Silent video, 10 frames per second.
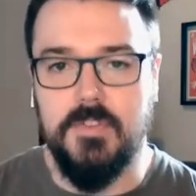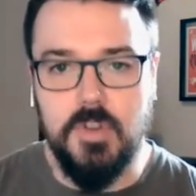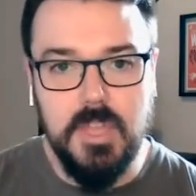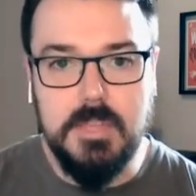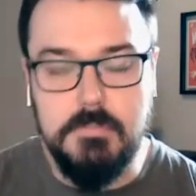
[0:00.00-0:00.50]

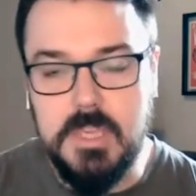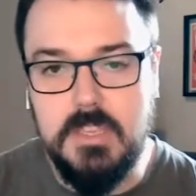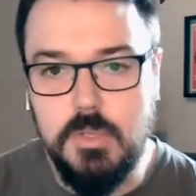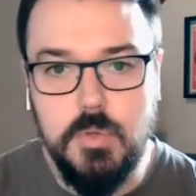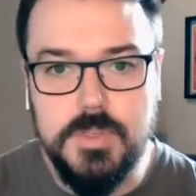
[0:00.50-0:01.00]
If you're like
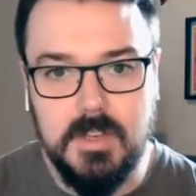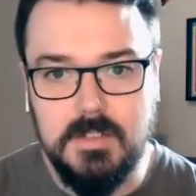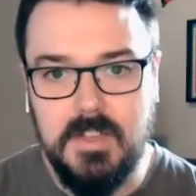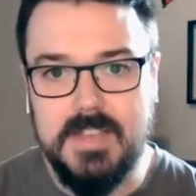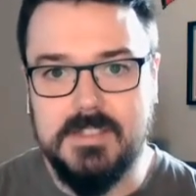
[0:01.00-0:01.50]
me, you lose
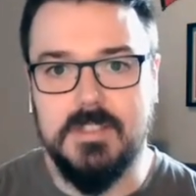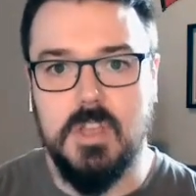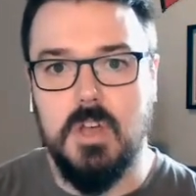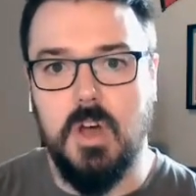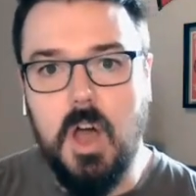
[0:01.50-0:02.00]

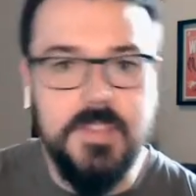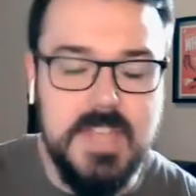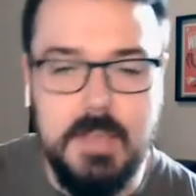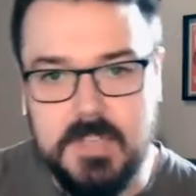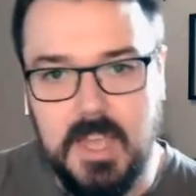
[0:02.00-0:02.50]
sunglasses all
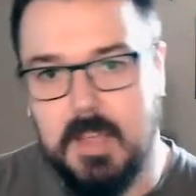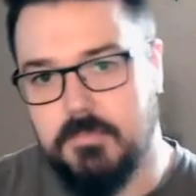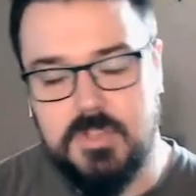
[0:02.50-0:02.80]
the damn time.